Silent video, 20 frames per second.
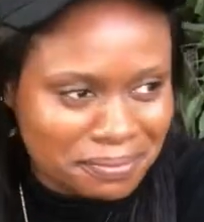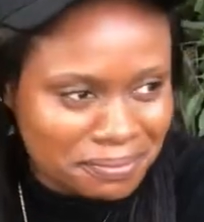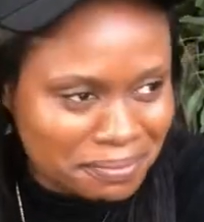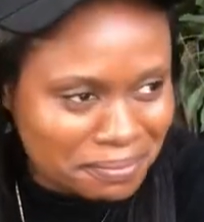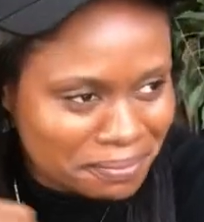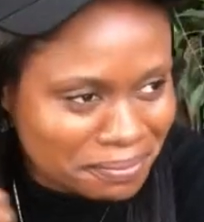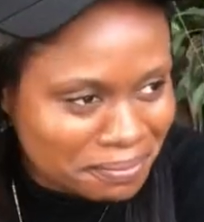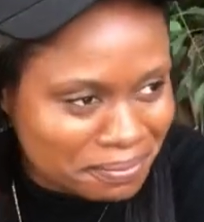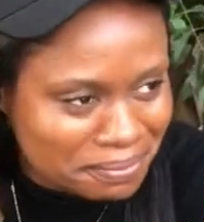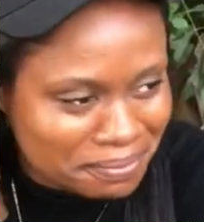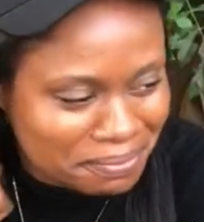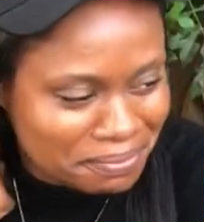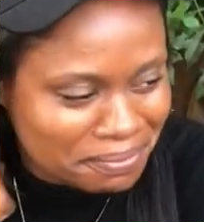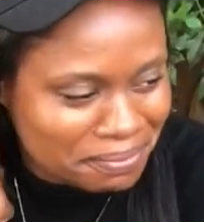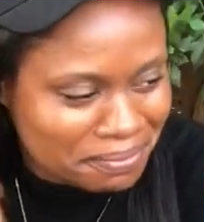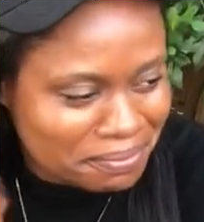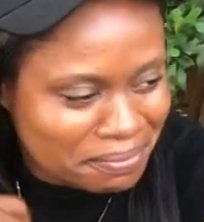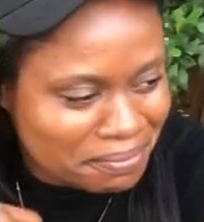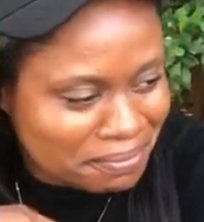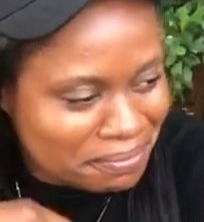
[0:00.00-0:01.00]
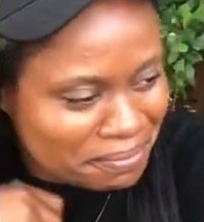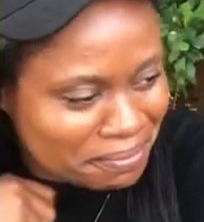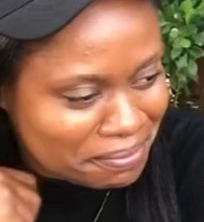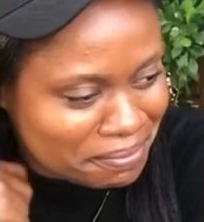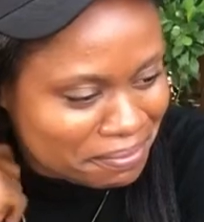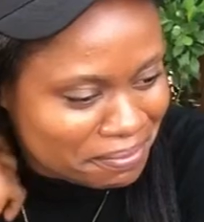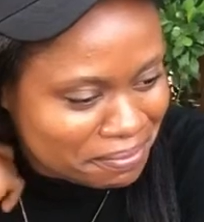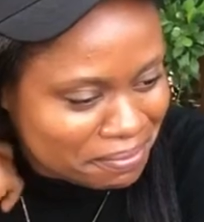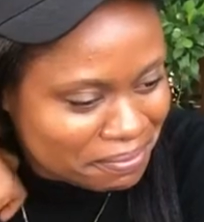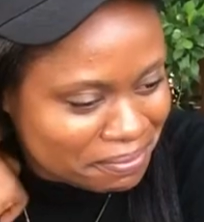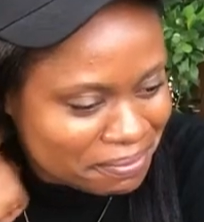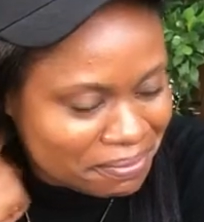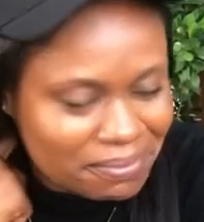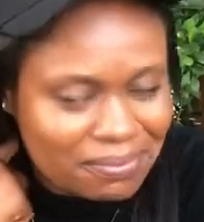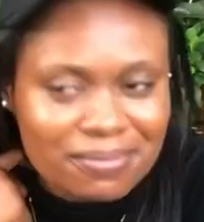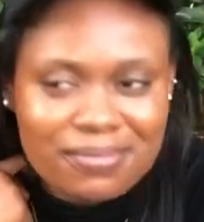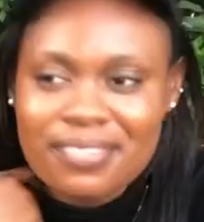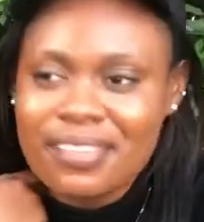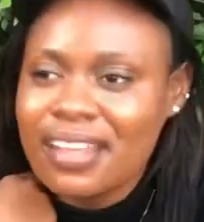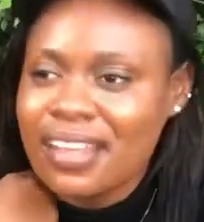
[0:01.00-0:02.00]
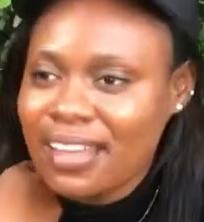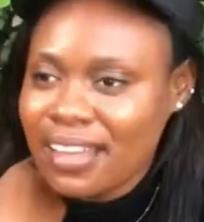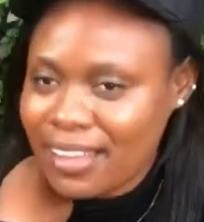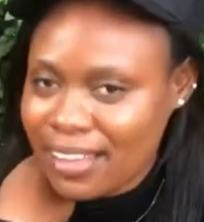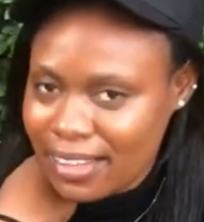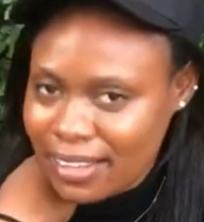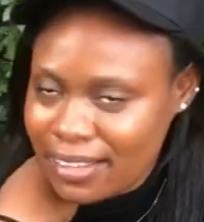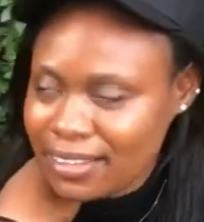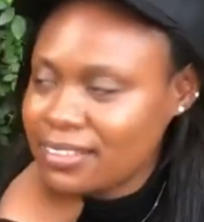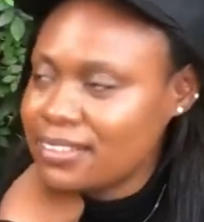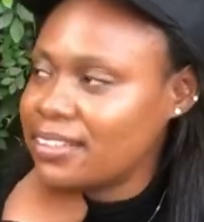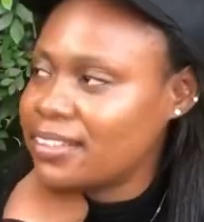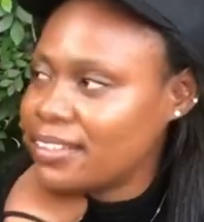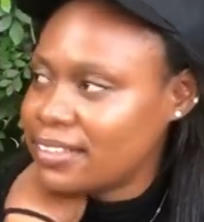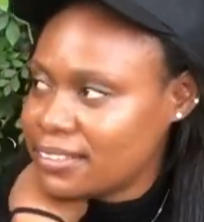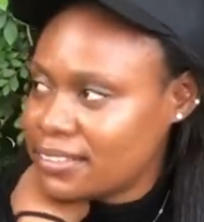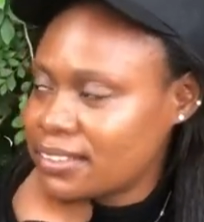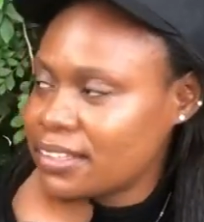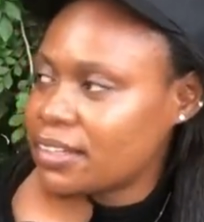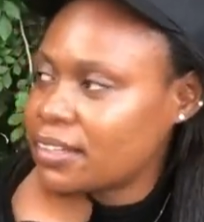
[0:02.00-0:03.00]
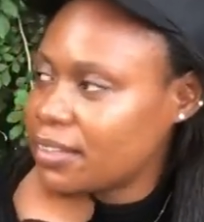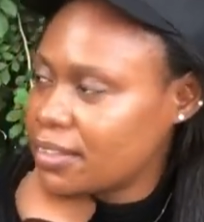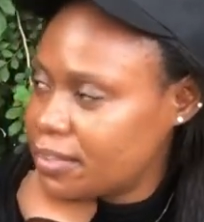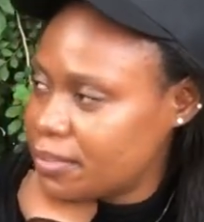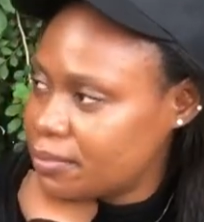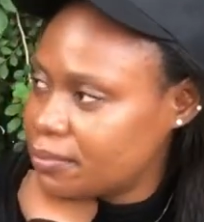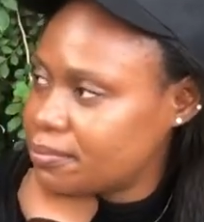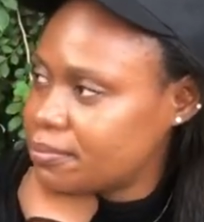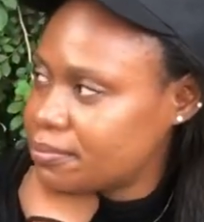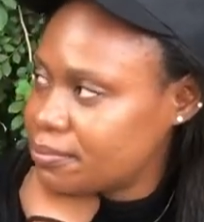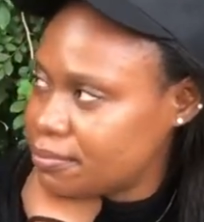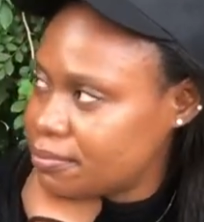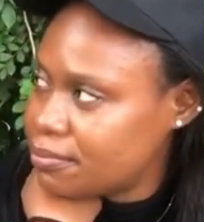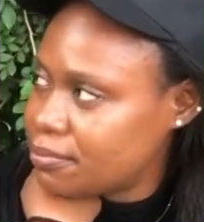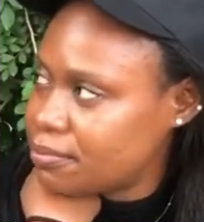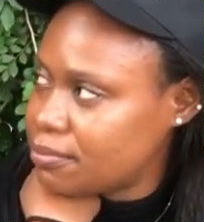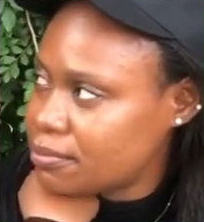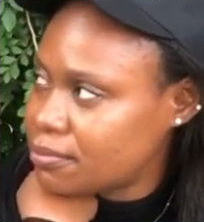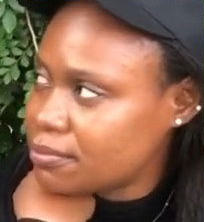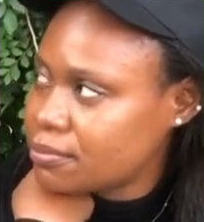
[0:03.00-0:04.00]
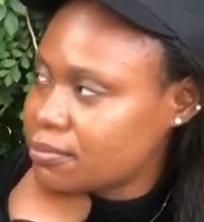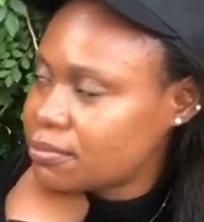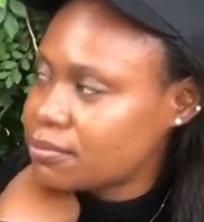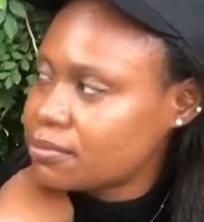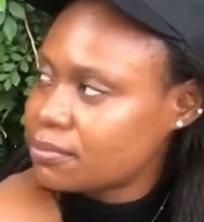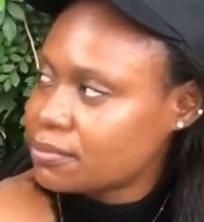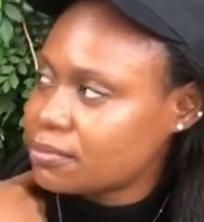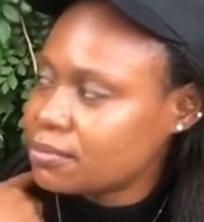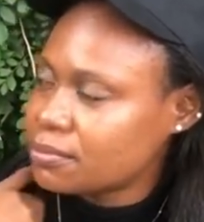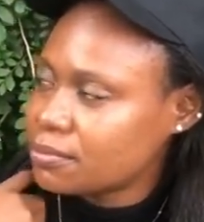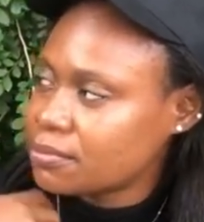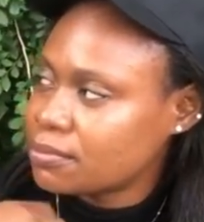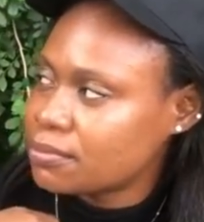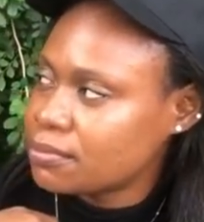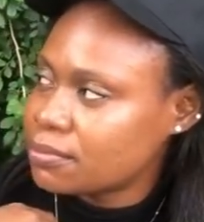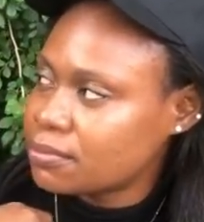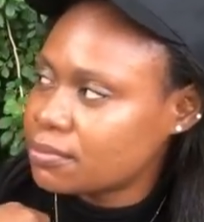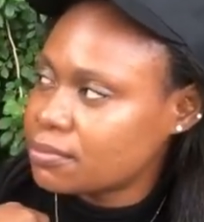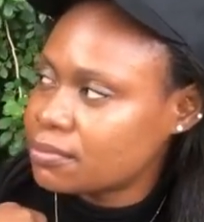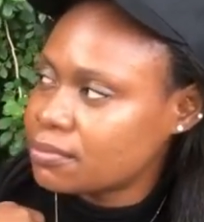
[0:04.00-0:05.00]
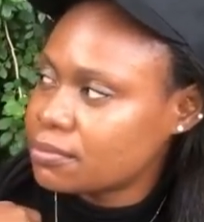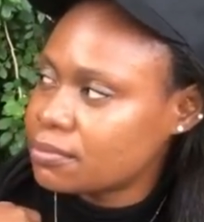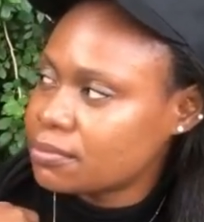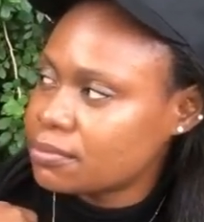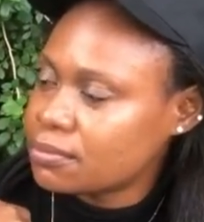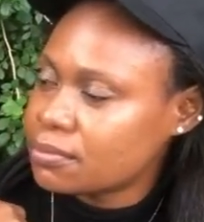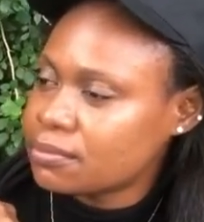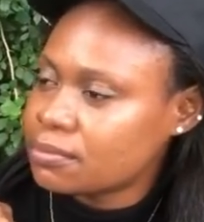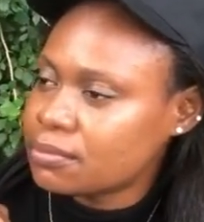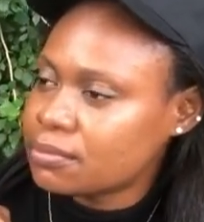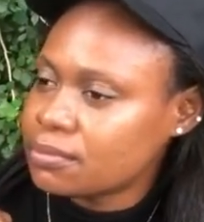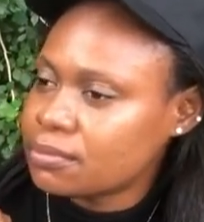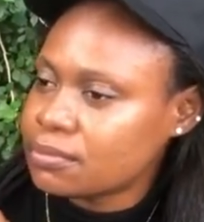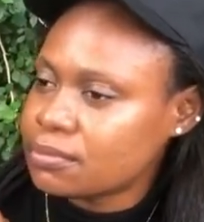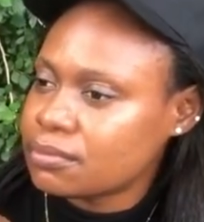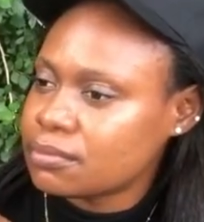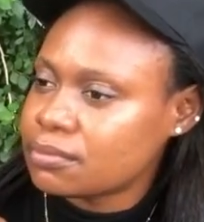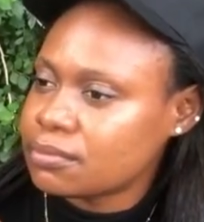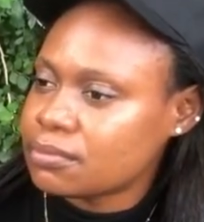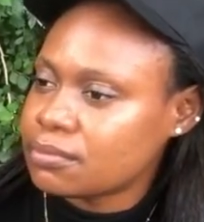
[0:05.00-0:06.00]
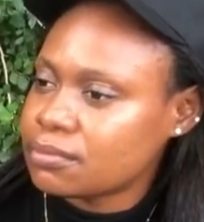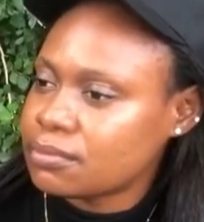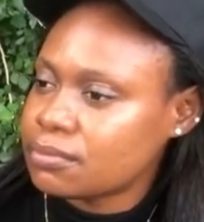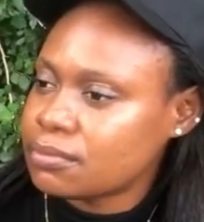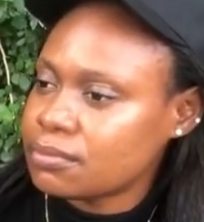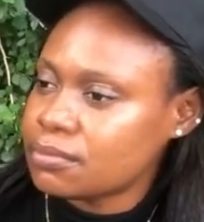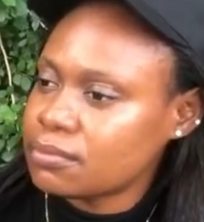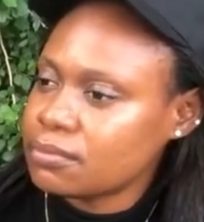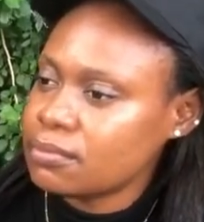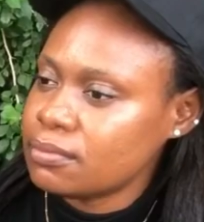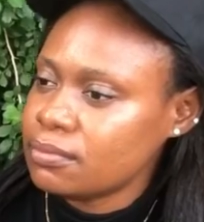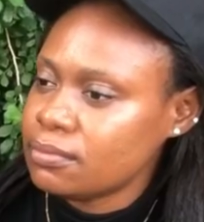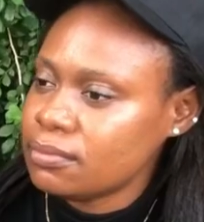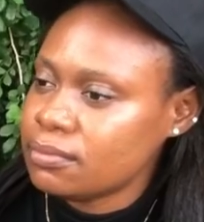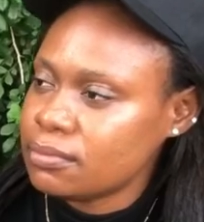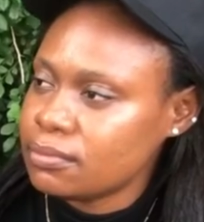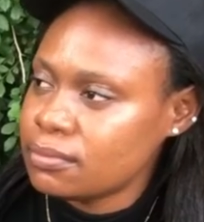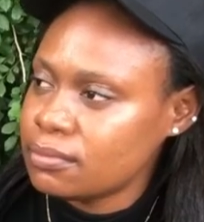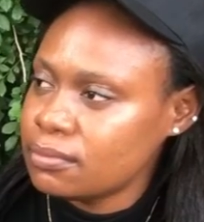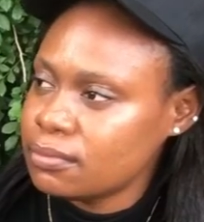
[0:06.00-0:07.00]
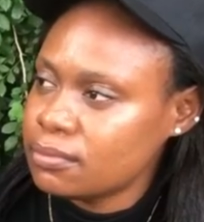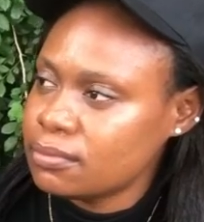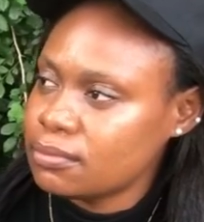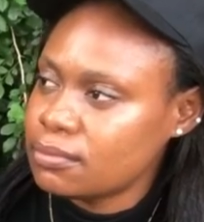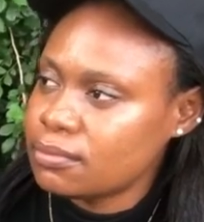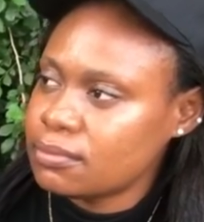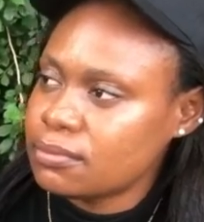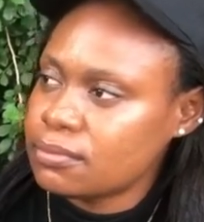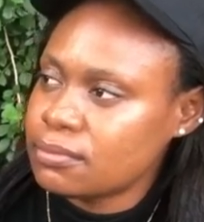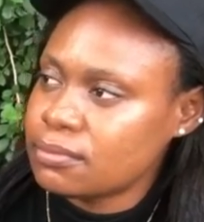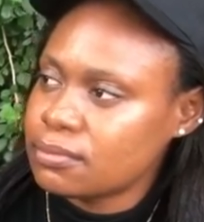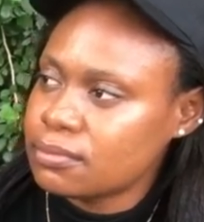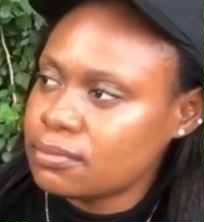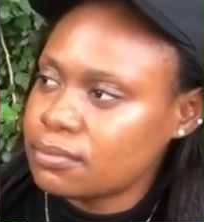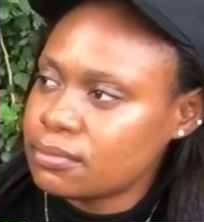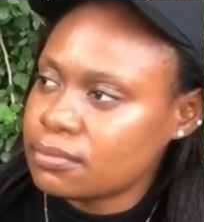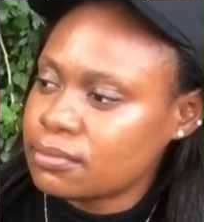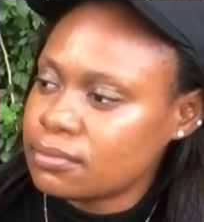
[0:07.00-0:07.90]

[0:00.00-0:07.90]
[no speech]